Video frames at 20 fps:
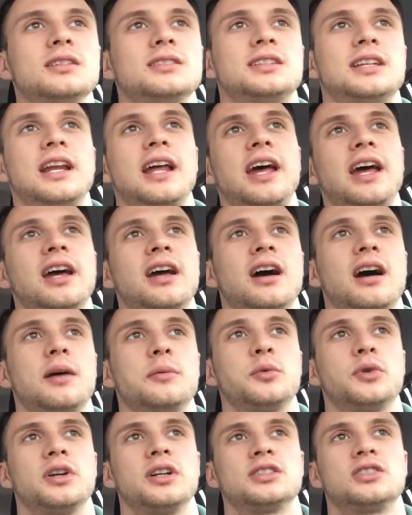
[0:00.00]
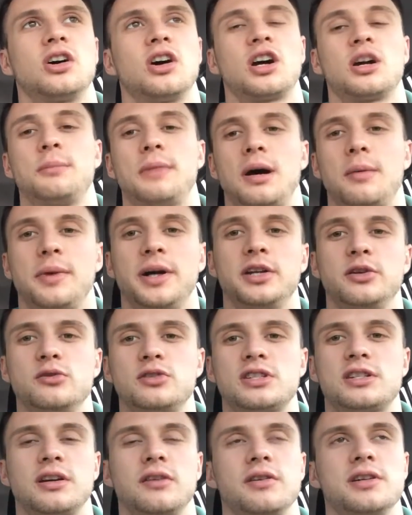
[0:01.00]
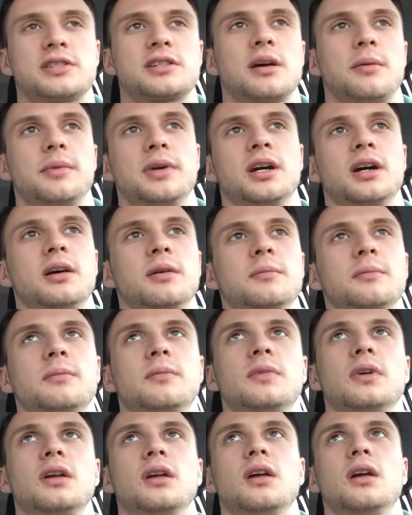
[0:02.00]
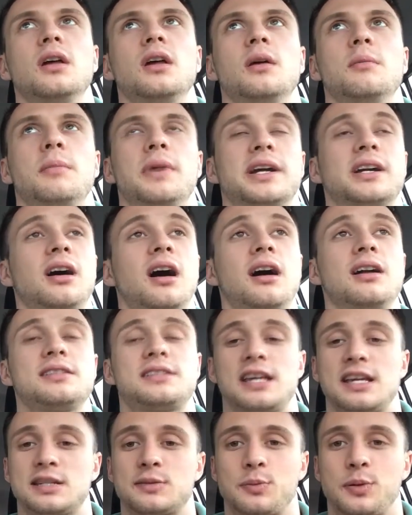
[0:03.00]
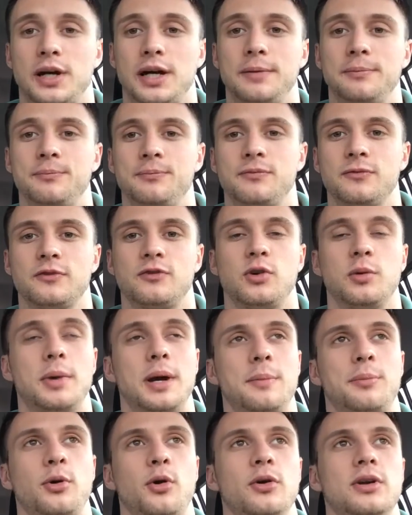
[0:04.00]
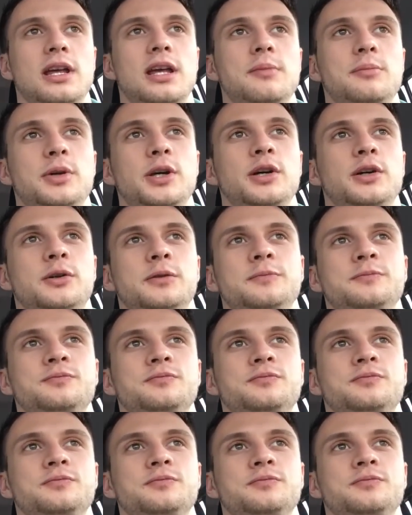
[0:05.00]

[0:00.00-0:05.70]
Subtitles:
Today I'm gonna talk about my new series coming up, my contest prep for my pro debut.